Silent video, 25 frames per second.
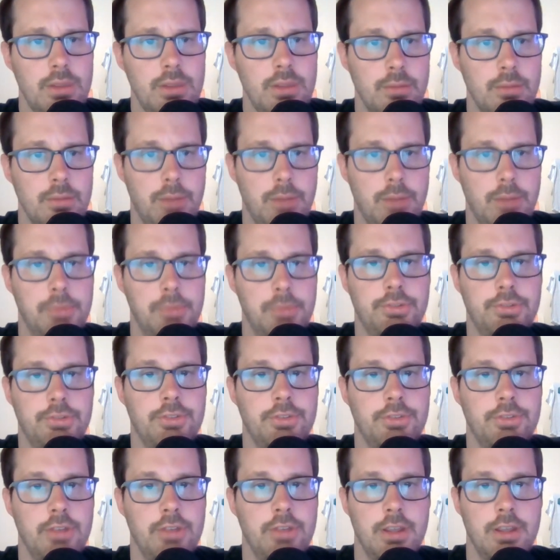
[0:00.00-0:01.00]

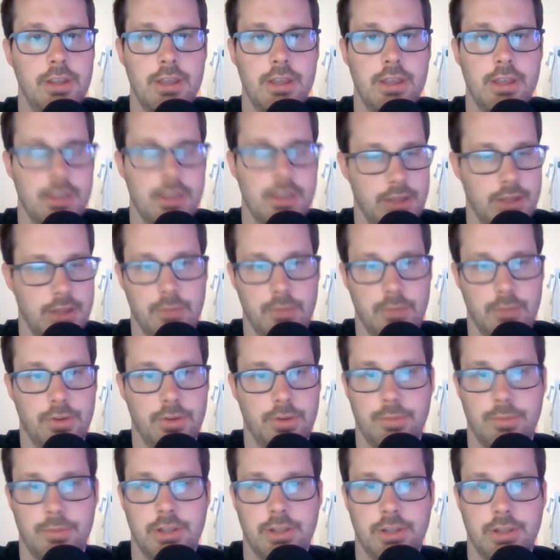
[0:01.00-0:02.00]
publishers, they want
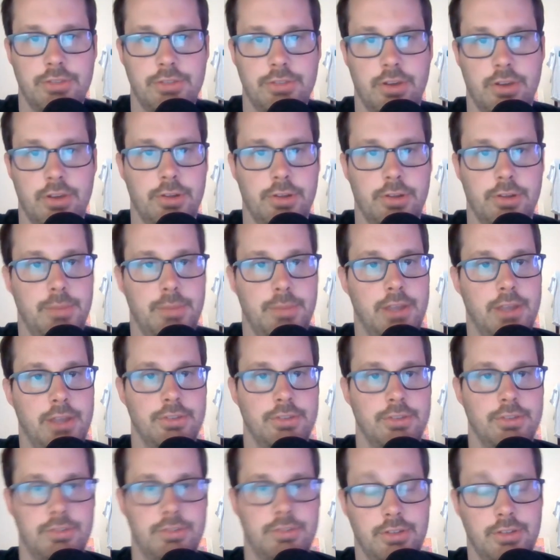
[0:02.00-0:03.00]
them at least 100
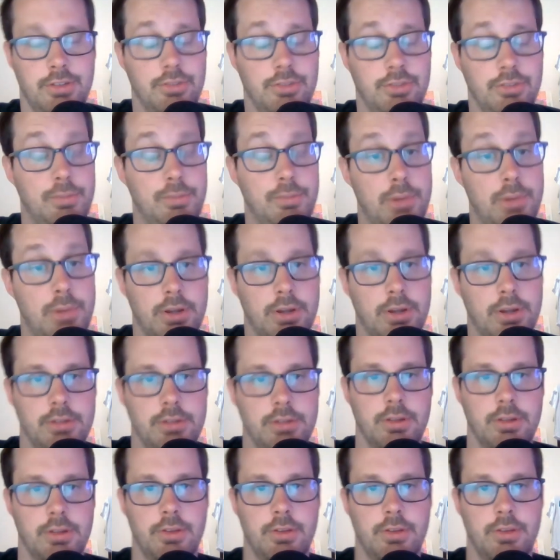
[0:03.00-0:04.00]
pages because it's a book. You
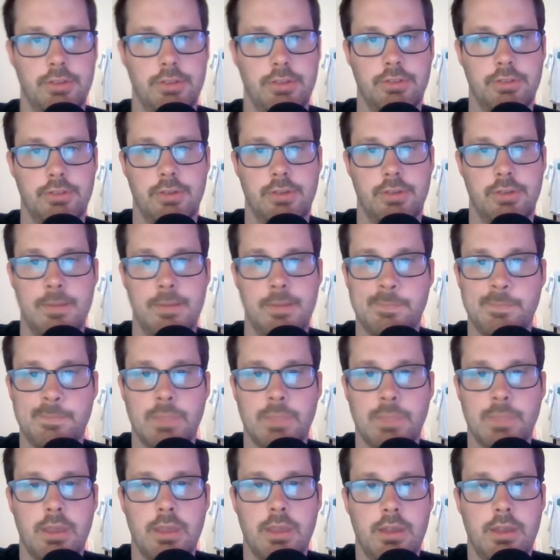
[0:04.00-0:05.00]
know, this
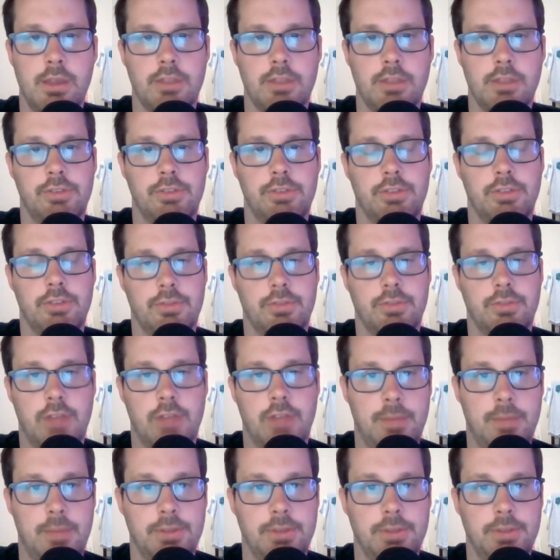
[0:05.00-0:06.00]
isn't
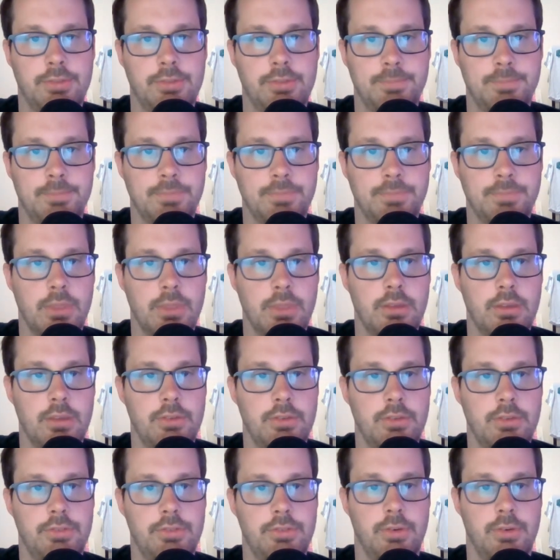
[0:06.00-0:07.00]
floppies.
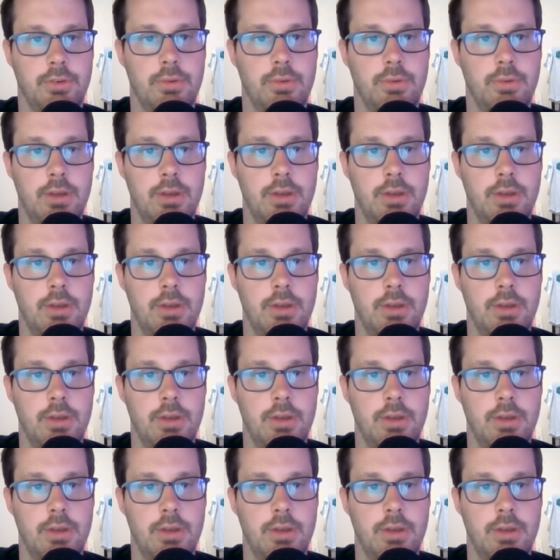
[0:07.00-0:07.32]
So